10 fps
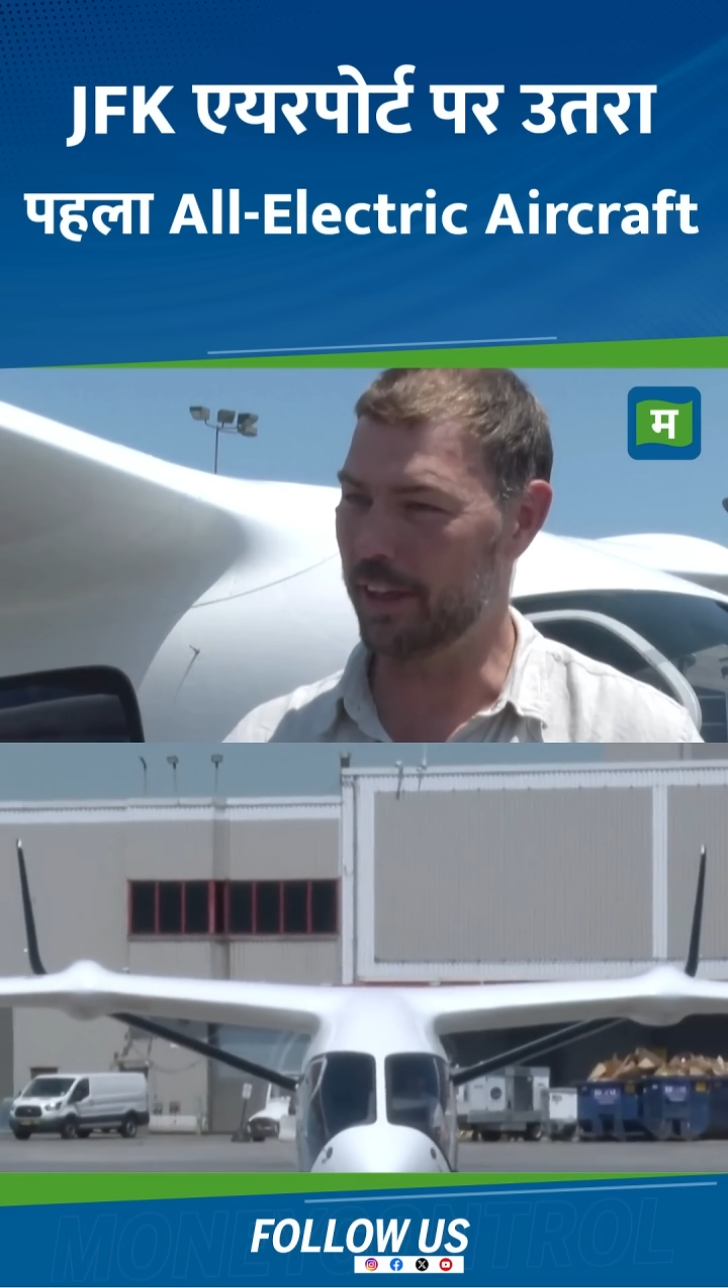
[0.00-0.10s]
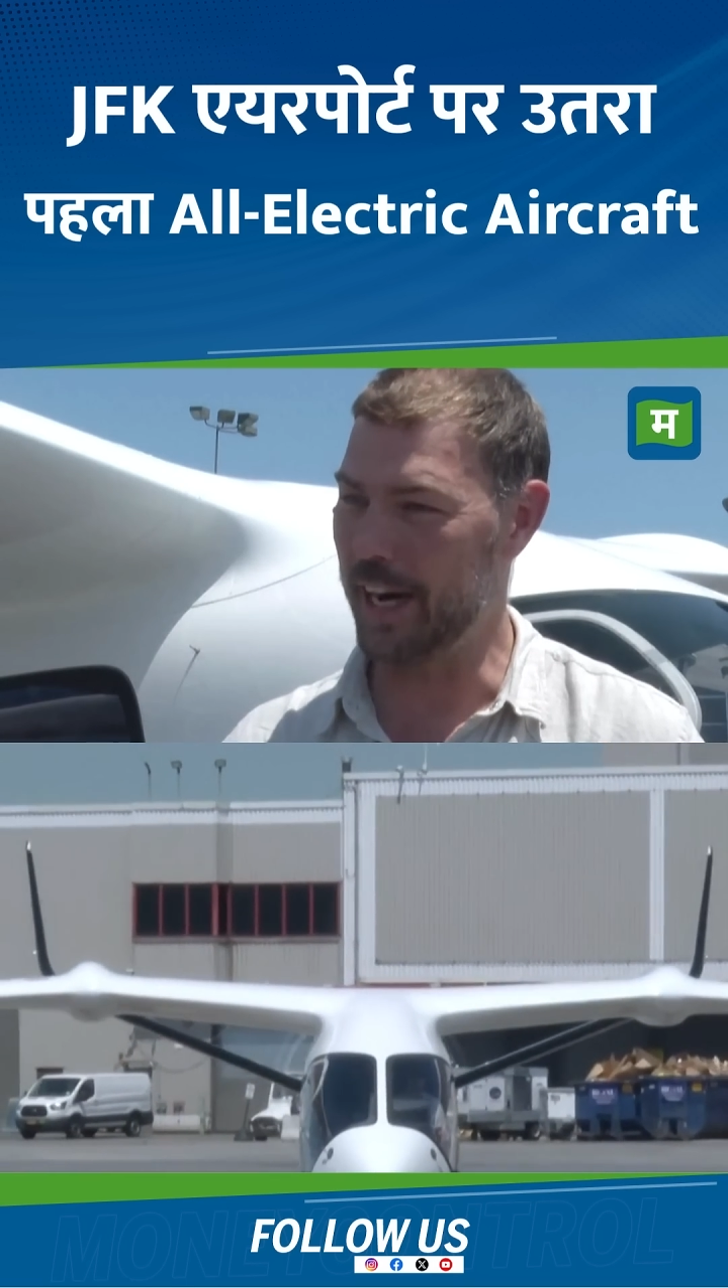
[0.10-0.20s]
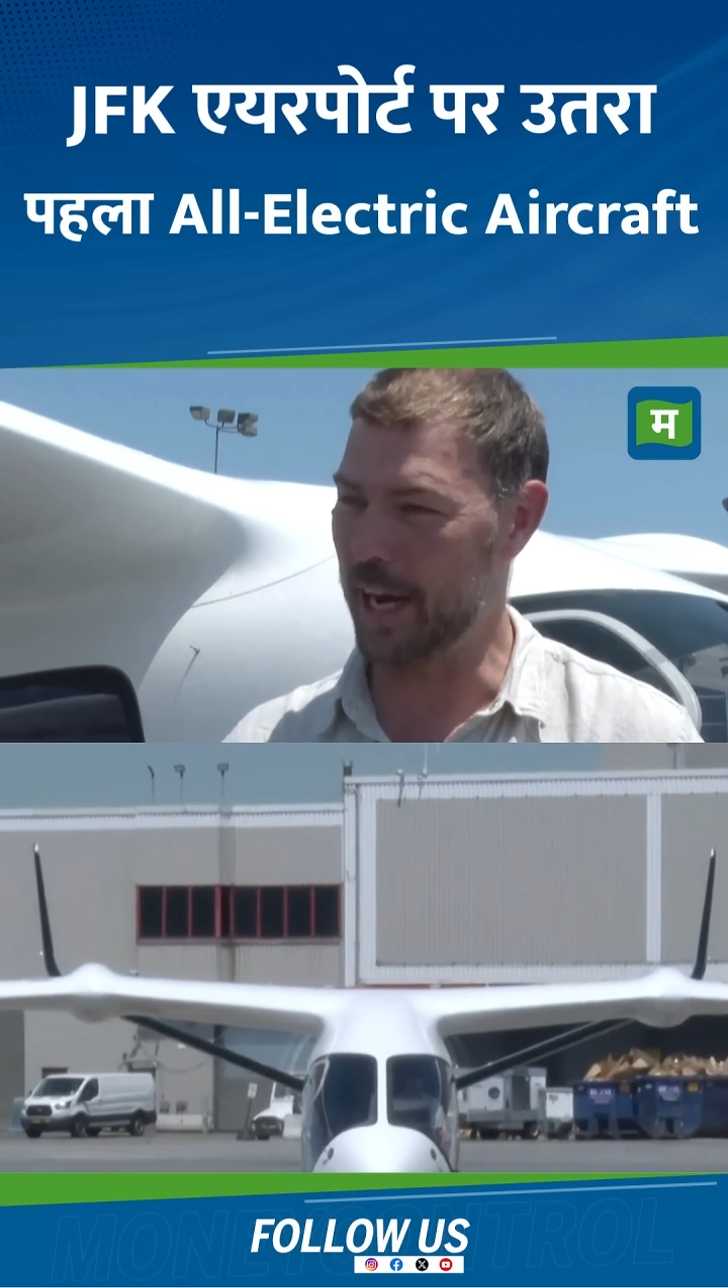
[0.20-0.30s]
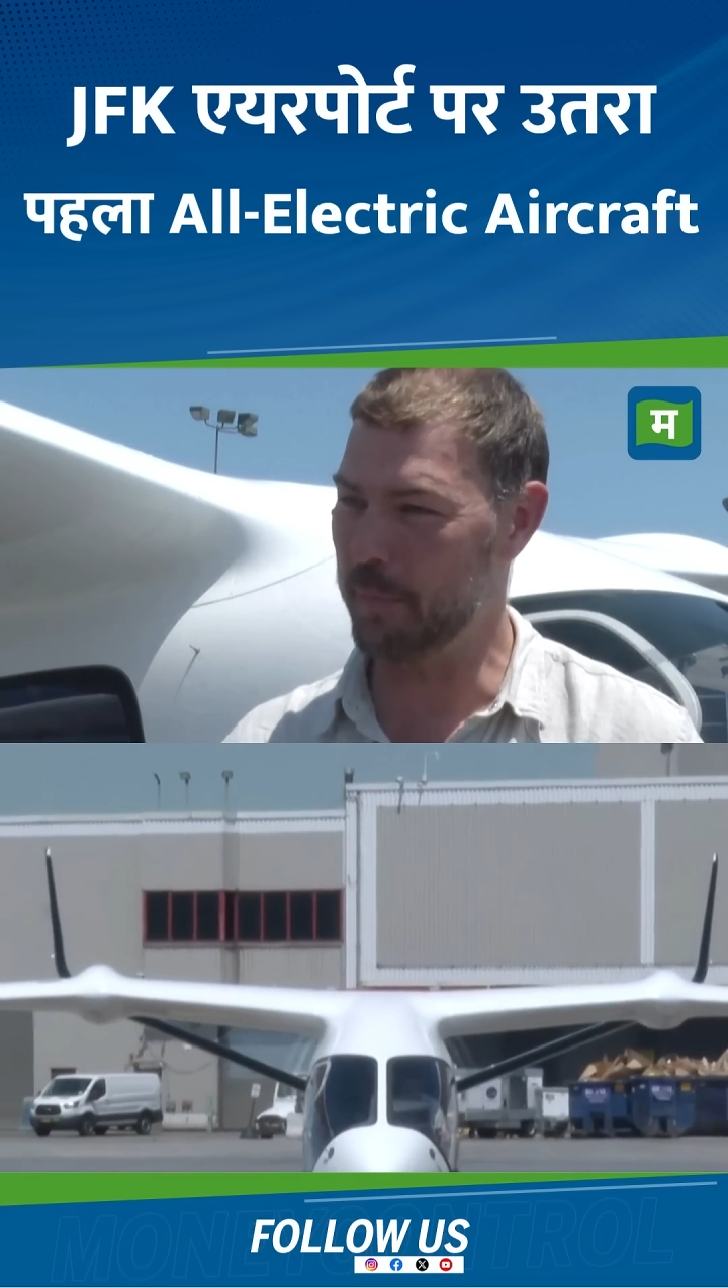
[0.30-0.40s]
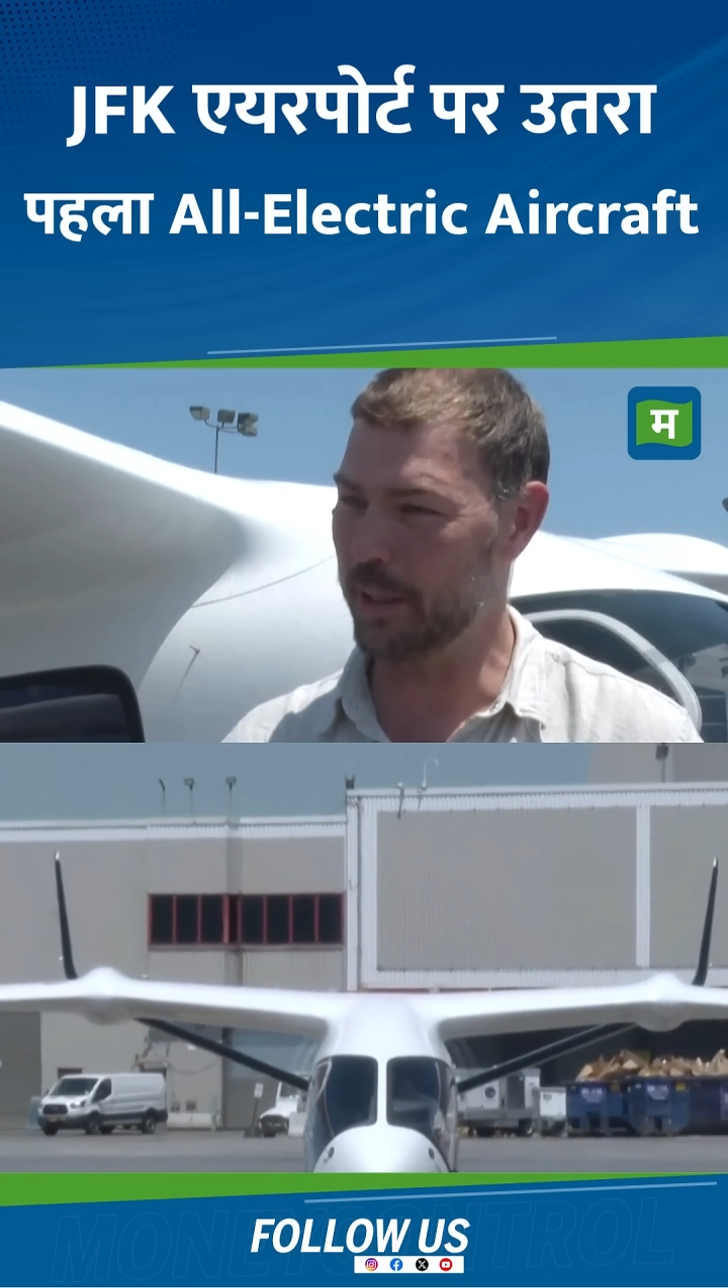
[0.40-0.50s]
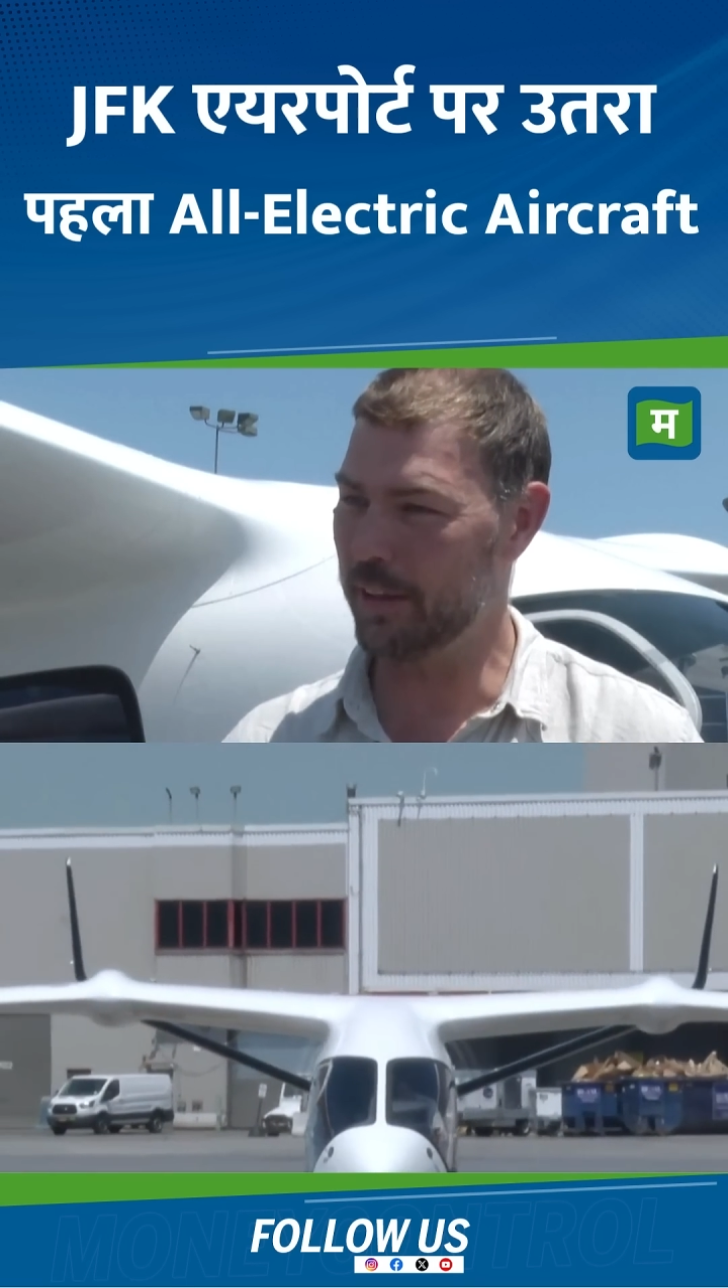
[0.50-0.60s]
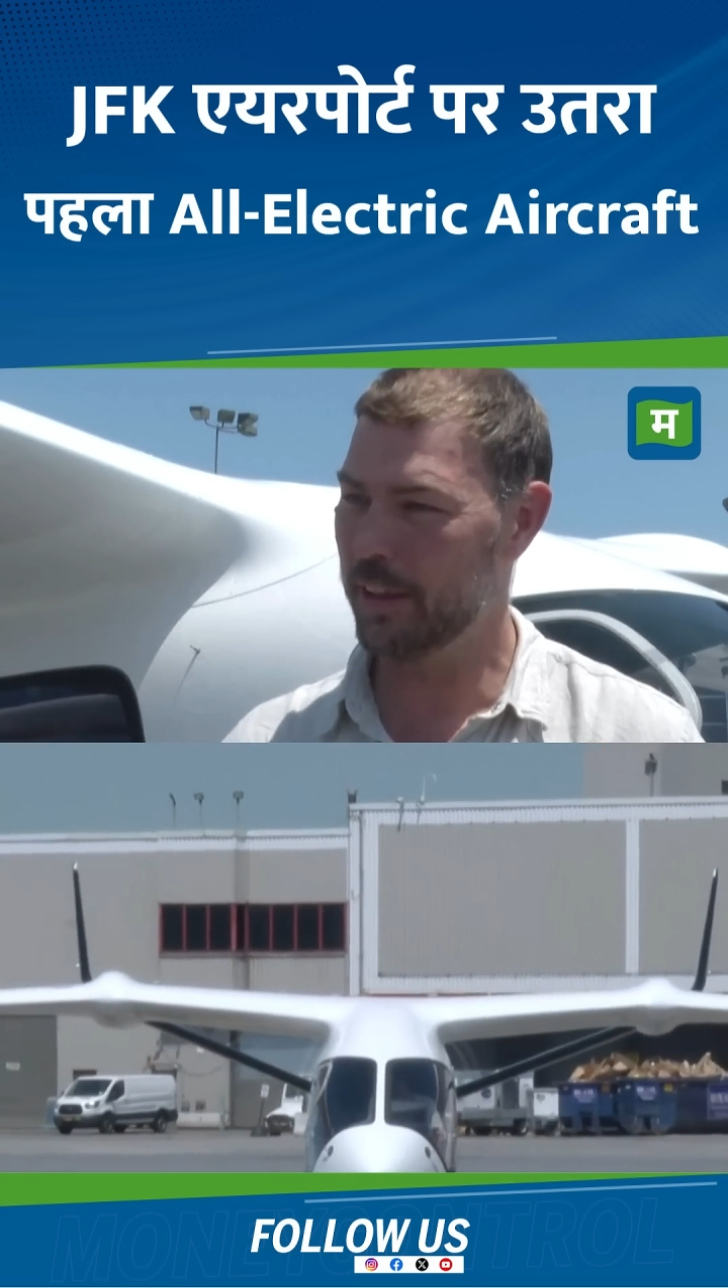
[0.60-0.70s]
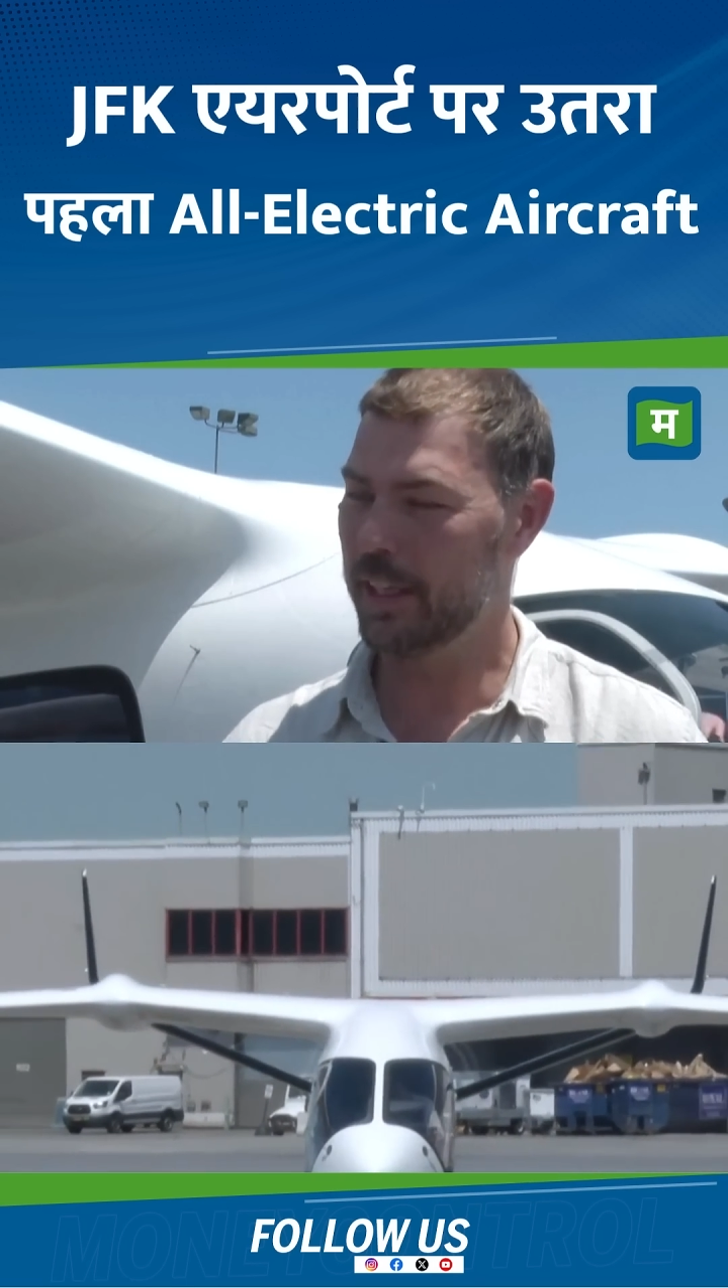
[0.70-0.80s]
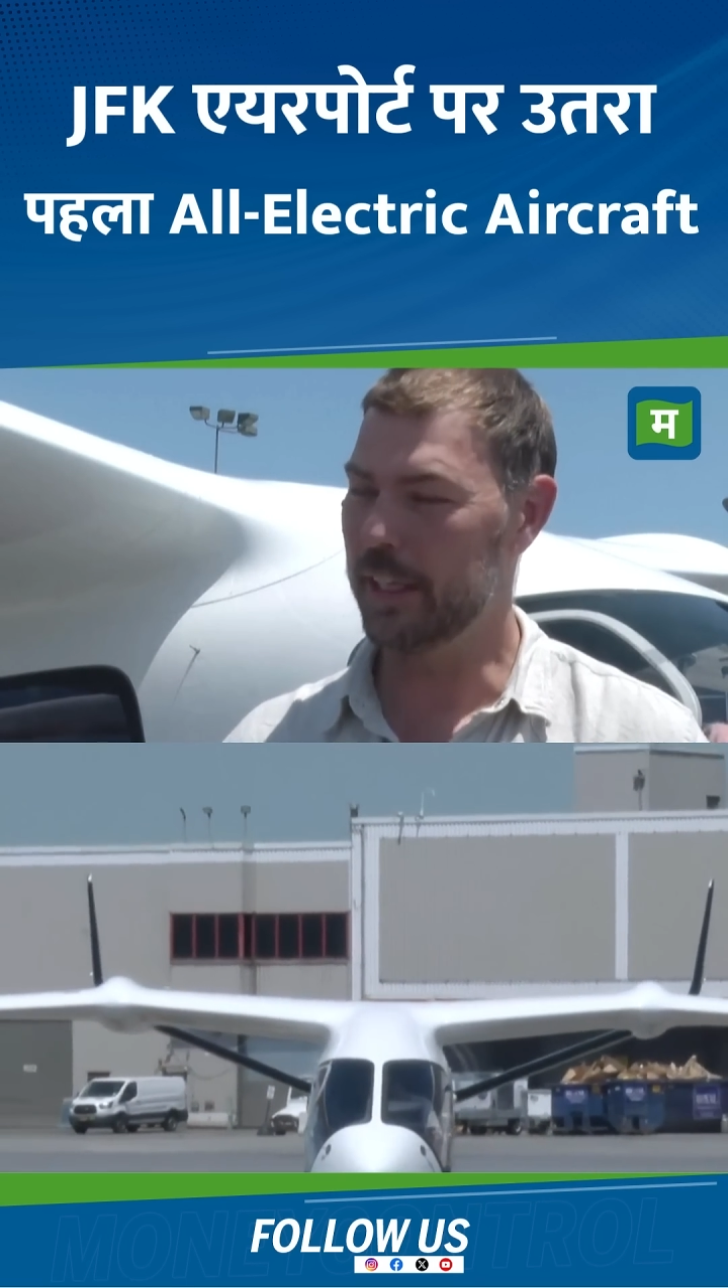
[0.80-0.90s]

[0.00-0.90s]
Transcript: are happier.